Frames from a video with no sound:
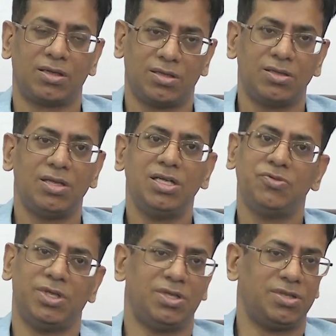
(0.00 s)
That is
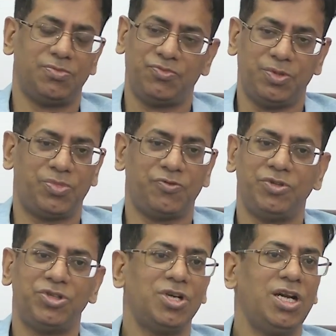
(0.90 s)
what?
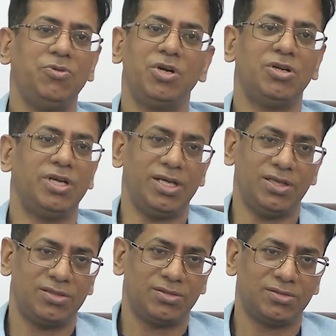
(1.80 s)
Professionally, you are all
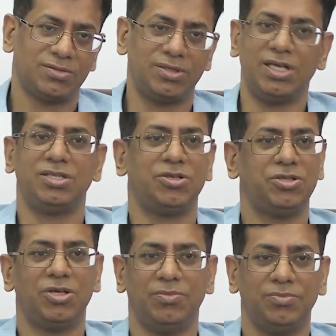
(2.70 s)
right. That's your
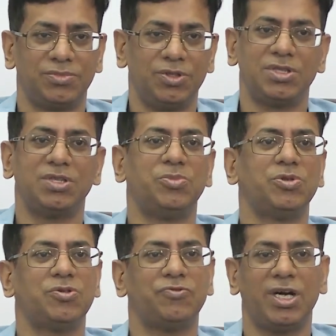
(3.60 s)
job. You are
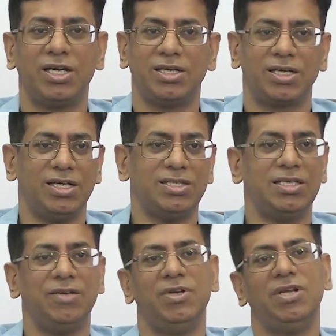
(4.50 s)
supposed to fight the case
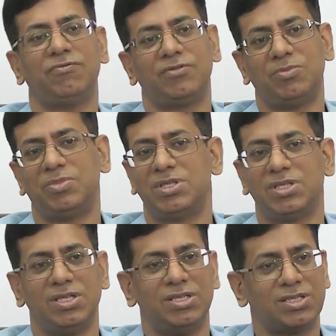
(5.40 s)
even if the
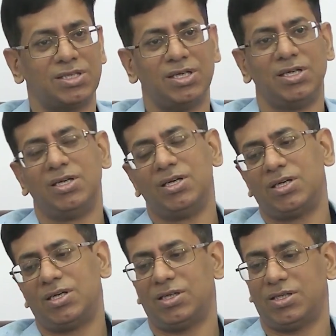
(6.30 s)
person is
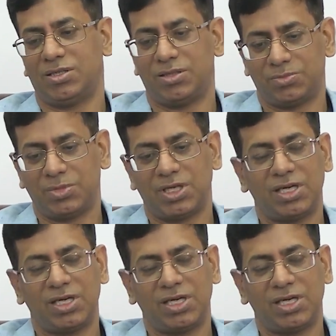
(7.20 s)
a